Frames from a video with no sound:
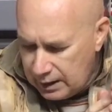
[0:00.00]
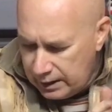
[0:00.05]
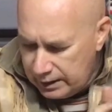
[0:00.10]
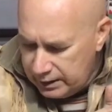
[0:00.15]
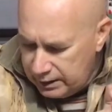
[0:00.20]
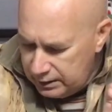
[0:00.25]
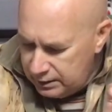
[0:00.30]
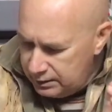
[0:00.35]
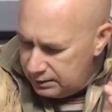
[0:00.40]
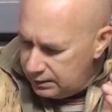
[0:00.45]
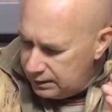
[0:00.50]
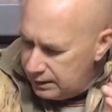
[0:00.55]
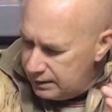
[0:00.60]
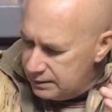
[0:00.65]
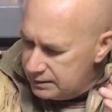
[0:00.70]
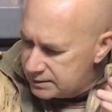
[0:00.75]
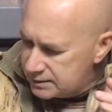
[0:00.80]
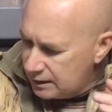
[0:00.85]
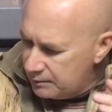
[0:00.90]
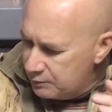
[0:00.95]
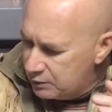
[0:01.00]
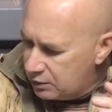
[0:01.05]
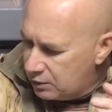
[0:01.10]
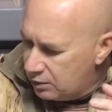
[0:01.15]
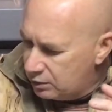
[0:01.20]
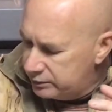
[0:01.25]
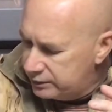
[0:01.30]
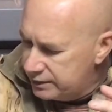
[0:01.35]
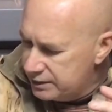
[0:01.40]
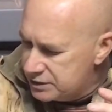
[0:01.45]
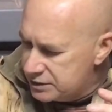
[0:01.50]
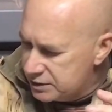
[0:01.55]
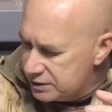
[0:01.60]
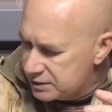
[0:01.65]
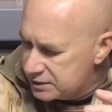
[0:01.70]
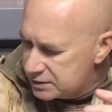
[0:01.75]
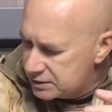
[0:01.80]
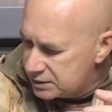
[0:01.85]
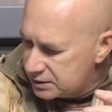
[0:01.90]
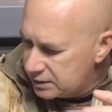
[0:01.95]
in some
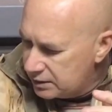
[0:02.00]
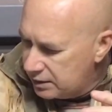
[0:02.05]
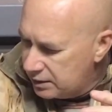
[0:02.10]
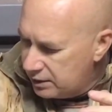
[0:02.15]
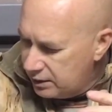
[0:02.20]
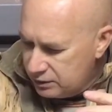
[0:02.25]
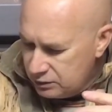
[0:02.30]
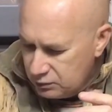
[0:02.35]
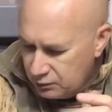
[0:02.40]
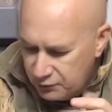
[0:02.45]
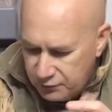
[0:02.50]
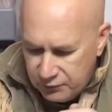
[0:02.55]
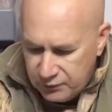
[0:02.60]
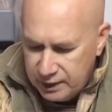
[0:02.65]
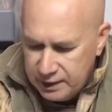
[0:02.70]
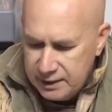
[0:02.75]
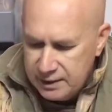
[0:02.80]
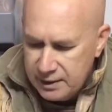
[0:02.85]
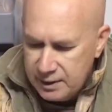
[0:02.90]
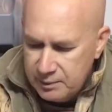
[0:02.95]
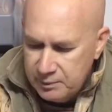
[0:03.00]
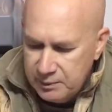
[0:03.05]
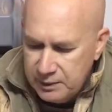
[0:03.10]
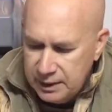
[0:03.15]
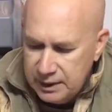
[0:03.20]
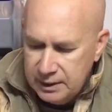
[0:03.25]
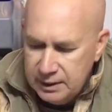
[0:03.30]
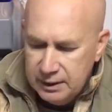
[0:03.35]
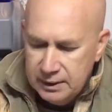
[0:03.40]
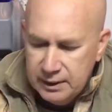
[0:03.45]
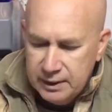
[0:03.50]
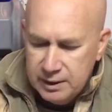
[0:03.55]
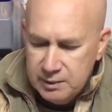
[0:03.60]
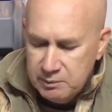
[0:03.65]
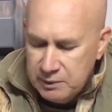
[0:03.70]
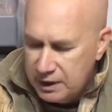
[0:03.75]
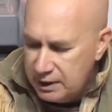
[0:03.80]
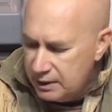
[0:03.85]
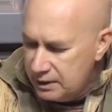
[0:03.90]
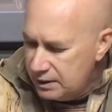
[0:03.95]
cartridges, you'll find them in
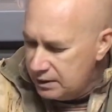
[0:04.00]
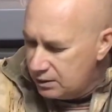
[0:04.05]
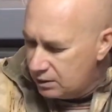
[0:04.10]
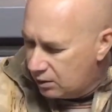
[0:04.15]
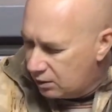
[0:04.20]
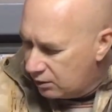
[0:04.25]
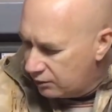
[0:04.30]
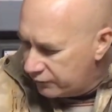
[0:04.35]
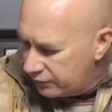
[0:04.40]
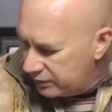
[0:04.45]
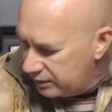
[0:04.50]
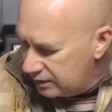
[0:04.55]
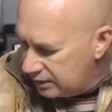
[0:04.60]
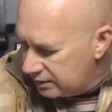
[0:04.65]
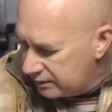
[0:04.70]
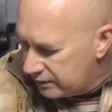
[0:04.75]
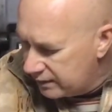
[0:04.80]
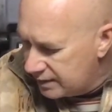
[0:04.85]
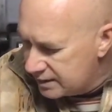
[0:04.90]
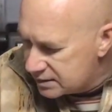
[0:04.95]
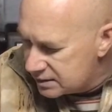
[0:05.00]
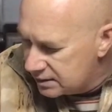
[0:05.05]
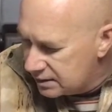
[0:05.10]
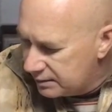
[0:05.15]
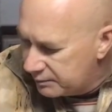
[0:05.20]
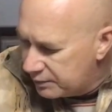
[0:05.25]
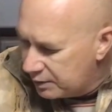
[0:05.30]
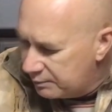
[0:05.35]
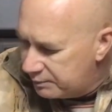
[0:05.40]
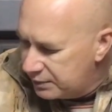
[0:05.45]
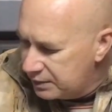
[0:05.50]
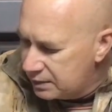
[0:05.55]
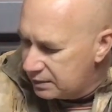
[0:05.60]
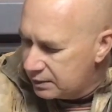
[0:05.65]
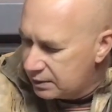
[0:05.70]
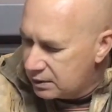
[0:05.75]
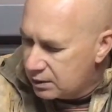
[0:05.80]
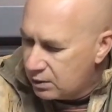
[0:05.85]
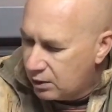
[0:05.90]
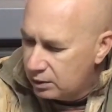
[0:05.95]
many of there's a big
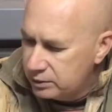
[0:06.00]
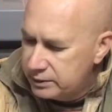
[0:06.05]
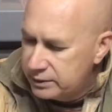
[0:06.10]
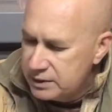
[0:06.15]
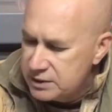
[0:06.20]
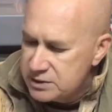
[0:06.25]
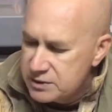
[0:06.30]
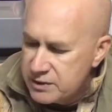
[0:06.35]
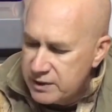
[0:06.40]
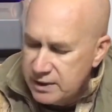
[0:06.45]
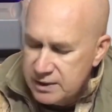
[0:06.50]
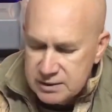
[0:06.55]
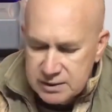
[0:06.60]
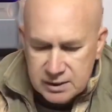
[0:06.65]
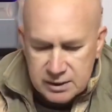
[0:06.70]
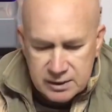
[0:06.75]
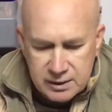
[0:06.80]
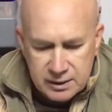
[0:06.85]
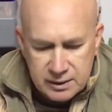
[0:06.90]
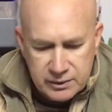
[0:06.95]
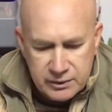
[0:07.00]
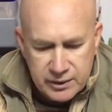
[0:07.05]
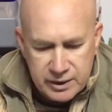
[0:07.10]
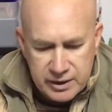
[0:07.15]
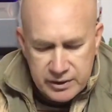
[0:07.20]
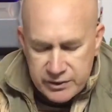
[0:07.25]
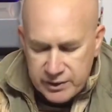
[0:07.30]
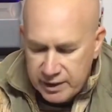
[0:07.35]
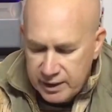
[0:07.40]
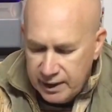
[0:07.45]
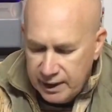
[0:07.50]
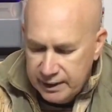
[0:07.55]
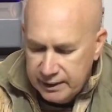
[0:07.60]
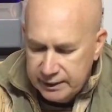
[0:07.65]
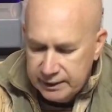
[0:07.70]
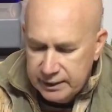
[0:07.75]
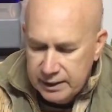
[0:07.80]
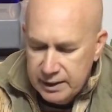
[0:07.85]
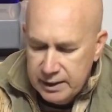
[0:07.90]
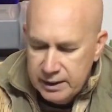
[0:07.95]
cartridge, there's a
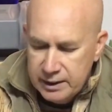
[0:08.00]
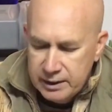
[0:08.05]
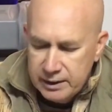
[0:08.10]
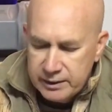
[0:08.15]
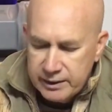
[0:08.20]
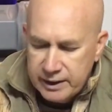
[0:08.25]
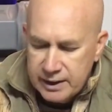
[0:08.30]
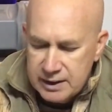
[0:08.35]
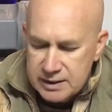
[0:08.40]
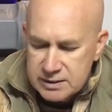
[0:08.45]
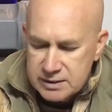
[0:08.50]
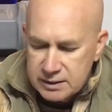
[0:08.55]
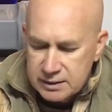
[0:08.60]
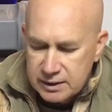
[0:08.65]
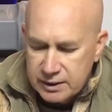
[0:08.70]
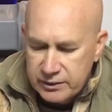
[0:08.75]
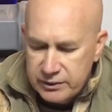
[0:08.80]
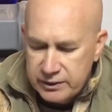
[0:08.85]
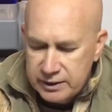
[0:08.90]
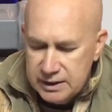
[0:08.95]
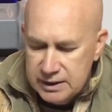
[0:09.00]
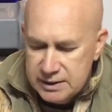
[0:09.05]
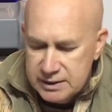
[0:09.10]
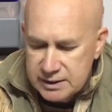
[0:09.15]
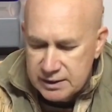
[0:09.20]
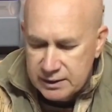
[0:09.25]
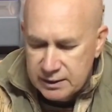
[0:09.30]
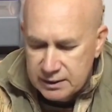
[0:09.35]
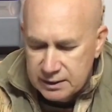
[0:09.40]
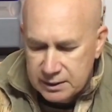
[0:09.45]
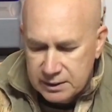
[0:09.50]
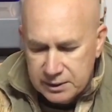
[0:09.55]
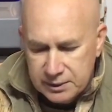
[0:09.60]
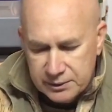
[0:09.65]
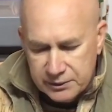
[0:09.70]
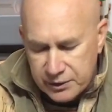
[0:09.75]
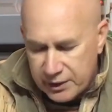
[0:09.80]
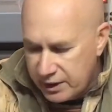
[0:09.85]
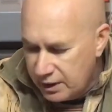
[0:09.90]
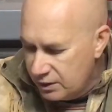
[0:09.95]
338, there's a
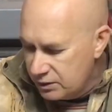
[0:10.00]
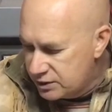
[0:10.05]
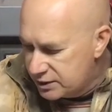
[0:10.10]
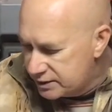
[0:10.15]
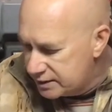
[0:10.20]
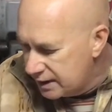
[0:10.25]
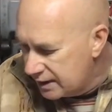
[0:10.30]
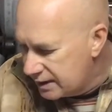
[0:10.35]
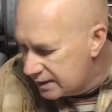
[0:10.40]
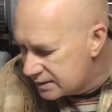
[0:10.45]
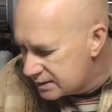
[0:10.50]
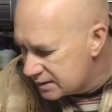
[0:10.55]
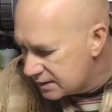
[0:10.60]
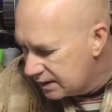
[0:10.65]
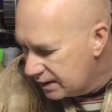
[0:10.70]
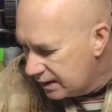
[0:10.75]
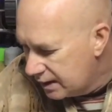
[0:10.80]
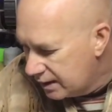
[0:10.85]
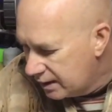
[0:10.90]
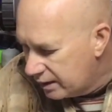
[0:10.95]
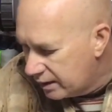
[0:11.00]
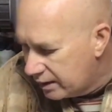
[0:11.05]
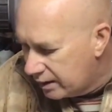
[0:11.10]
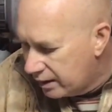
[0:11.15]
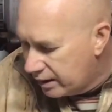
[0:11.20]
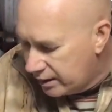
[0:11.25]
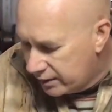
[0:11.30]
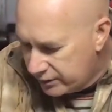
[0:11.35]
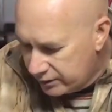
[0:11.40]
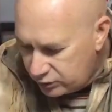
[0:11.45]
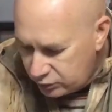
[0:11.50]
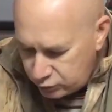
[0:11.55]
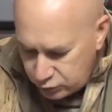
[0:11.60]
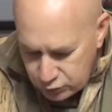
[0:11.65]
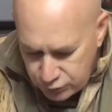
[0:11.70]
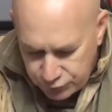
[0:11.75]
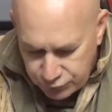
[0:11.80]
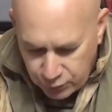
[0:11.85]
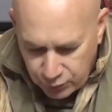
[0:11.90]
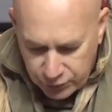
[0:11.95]
306, the
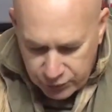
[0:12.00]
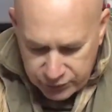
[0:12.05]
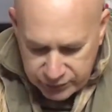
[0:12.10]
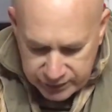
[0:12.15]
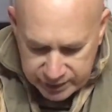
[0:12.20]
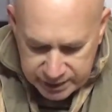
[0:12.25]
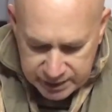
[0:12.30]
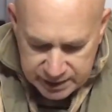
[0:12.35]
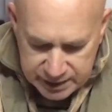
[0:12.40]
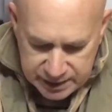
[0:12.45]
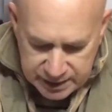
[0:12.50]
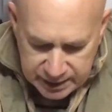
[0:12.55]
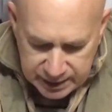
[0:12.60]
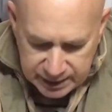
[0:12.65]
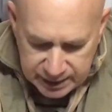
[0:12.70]
243